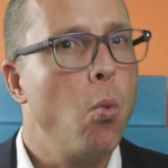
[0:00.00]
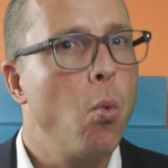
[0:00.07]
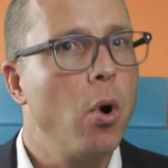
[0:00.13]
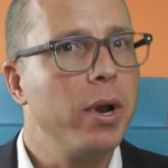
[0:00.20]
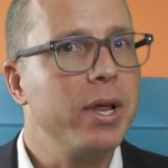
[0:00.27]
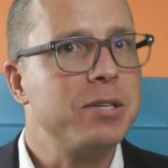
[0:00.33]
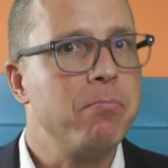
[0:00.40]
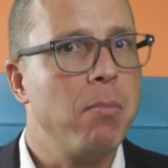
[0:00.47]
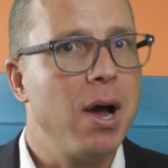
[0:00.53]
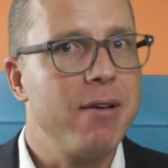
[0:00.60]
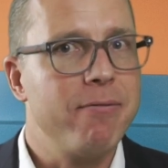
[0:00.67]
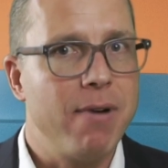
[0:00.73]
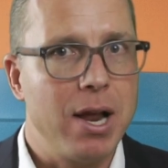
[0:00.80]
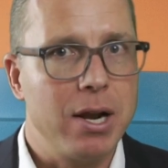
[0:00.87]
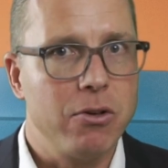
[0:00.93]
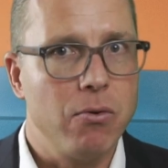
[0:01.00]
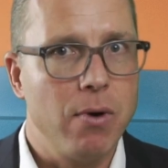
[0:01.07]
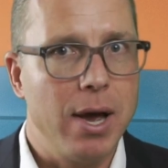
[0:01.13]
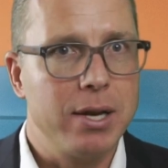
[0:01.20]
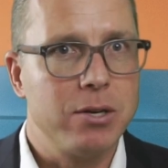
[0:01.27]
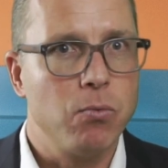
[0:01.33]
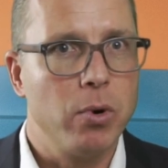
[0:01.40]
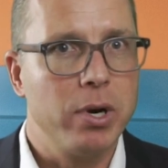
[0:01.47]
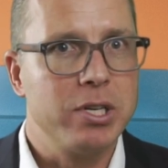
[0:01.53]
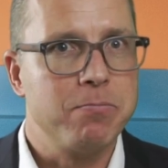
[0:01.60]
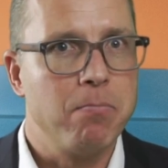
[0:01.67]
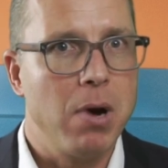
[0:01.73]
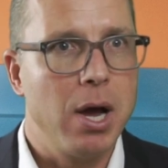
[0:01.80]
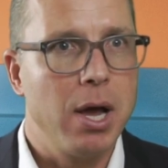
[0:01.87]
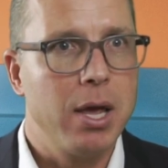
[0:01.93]
What is my value add? What
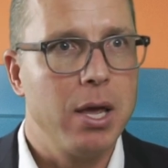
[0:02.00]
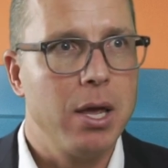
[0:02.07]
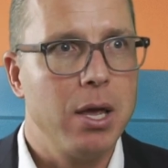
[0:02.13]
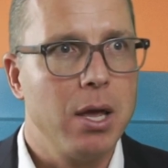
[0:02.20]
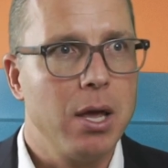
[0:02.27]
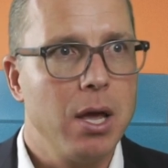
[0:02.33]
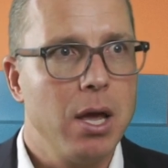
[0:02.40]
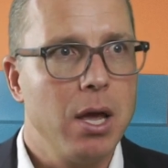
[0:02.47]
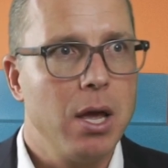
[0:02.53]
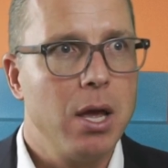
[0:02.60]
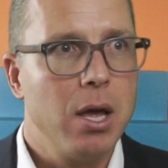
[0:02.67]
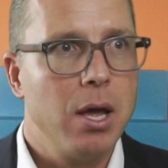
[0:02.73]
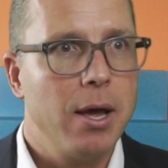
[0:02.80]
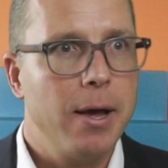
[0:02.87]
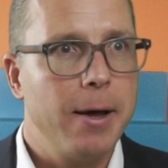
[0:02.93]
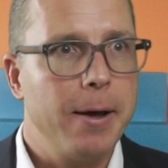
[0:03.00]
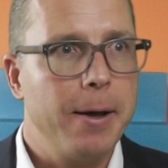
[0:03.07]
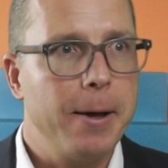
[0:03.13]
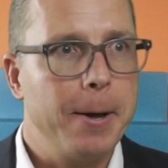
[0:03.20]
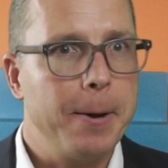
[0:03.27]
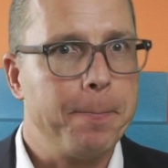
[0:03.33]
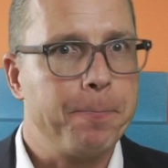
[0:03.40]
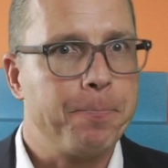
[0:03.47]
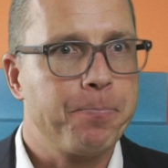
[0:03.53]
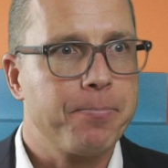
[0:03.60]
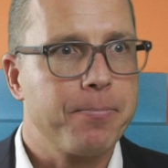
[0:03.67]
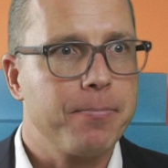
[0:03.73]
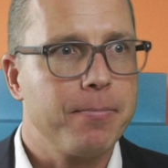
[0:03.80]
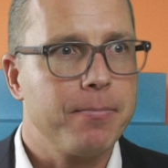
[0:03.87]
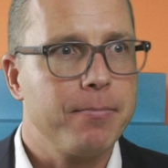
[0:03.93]
is my um,
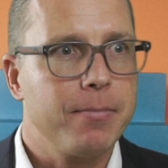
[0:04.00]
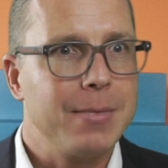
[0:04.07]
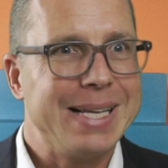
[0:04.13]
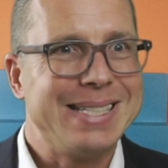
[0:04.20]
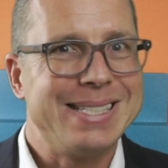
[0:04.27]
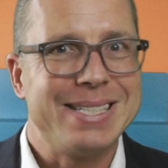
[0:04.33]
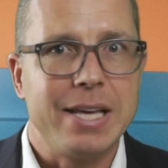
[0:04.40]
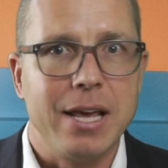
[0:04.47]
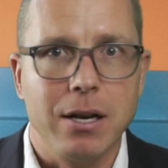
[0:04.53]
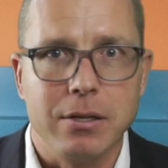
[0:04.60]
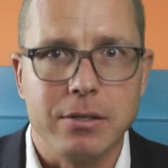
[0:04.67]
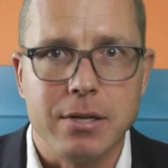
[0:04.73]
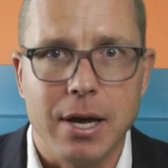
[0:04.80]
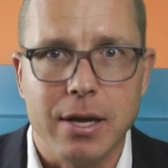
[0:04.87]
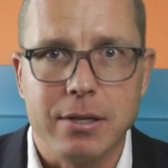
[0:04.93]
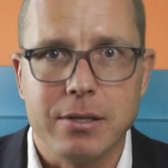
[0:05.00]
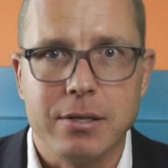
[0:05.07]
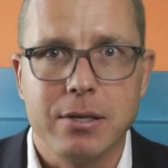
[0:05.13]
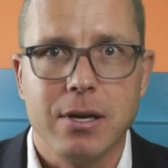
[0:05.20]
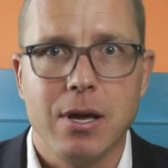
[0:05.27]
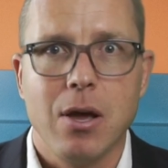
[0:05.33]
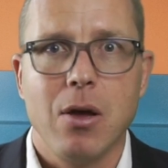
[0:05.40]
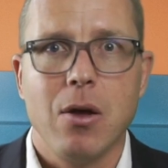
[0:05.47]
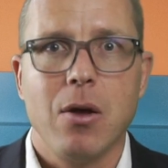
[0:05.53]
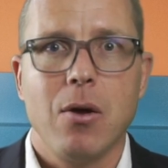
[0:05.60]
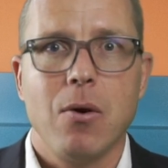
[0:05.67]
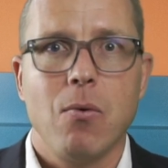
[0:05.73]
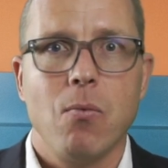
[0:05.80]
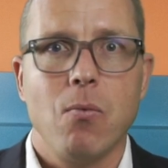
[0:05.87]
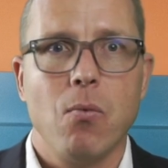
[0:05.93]
skill set?
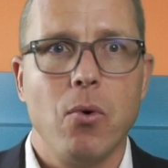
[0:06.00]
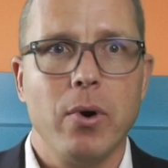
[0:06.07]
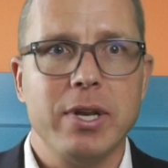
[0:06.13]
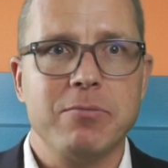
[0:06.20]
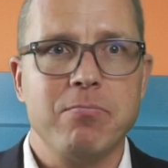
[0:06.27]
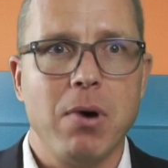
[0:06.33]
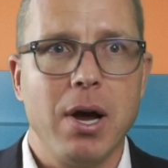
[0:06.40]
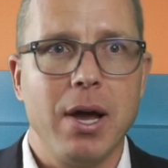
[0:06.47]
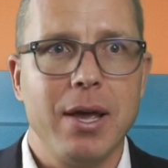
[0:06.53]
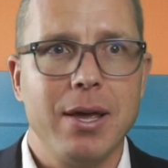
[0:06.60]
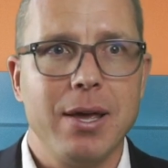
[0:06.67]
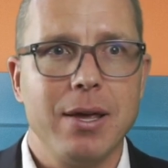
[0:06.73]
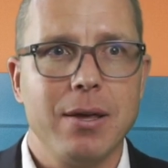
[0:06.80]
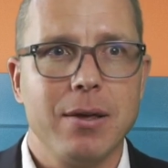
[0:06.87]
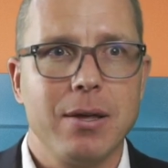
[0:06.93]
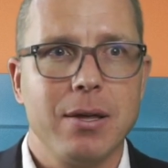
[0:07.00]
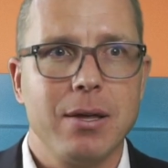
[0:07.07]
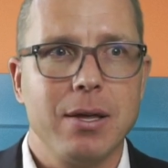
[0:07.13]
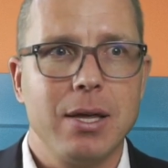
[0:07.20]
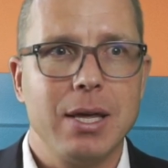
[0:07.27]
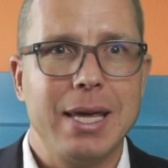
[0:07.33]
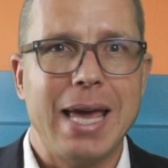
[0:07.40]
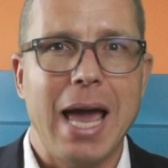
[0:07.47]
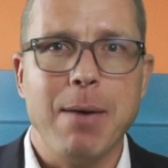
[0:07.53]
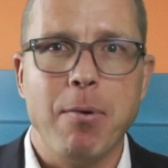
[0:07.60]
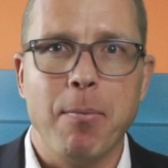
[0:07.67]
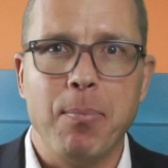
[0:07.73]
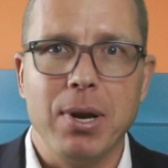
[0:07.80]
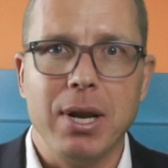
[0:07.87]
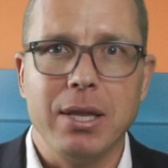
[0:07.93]
What is my
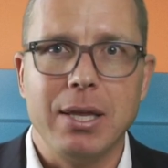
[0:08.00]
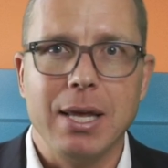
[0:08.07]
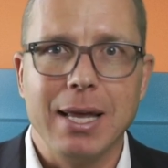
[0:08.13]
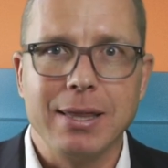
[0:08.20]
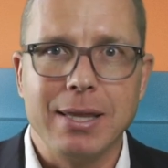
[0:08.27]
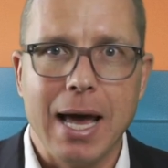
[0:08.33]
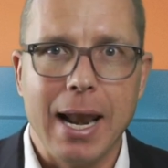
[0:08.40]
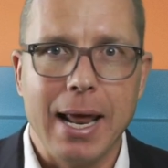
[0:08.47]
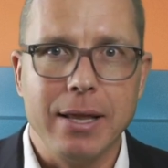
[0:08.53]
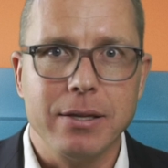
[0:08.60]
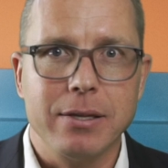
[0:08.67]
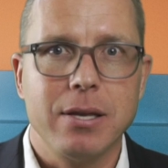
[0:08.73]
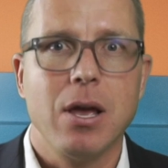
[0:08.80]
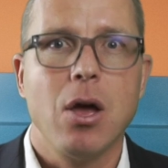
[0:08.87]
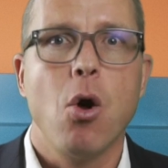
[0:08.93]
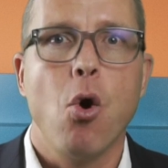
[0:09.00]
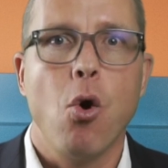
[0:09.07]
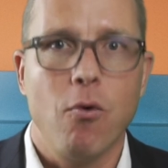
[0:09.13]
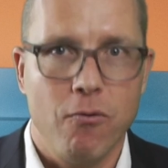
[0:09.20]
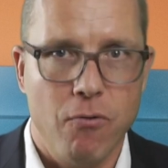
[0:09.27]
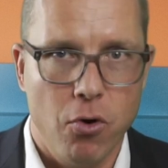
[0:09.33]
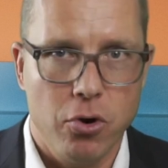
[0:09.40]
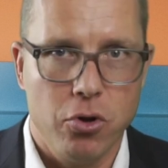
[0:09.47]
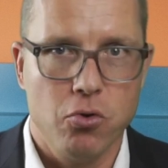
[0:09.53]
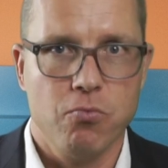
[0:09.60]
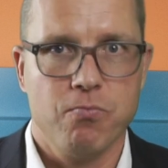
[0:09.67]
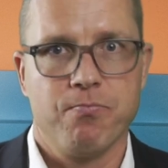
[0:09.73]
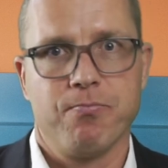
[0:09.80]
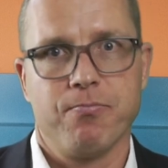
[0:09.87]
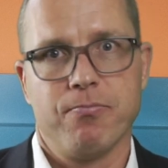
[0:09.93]
capability and talent for you?